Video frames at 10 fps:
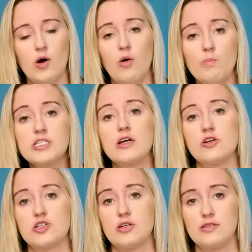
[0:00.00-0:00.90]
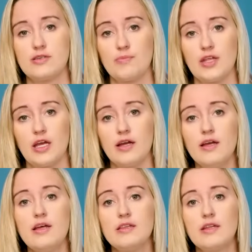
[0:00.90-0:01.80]
misunderstood something
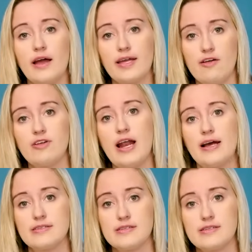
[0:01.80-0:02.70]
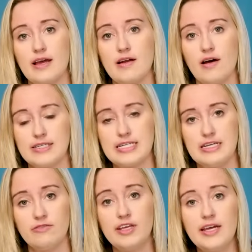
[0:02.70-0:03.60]
that Kevin Hassett said on
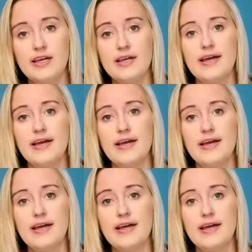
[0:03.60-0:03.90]
TV,